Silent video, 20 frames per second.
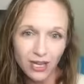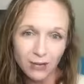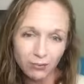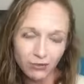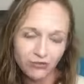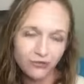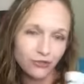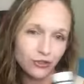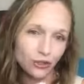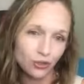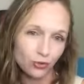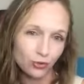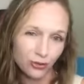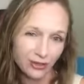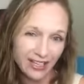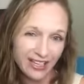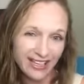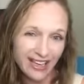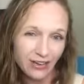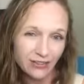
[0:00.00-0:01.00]
I prefer to
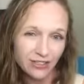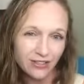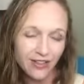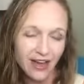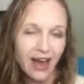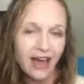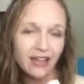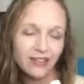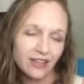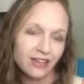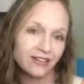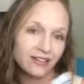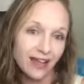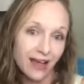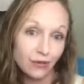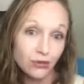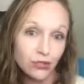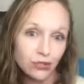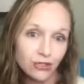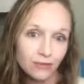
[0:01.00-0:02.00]
link out to that and then
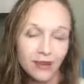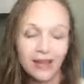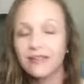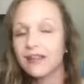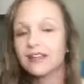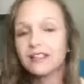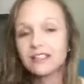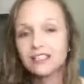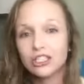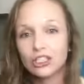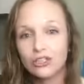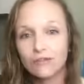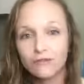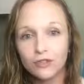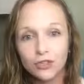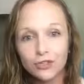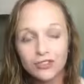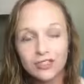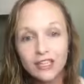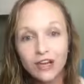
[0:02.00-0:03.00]
allow you to make that decision
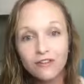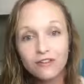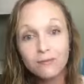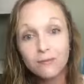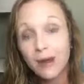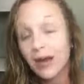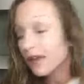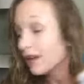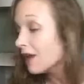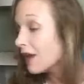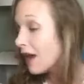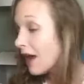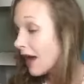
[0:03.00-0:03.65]
for yourself. But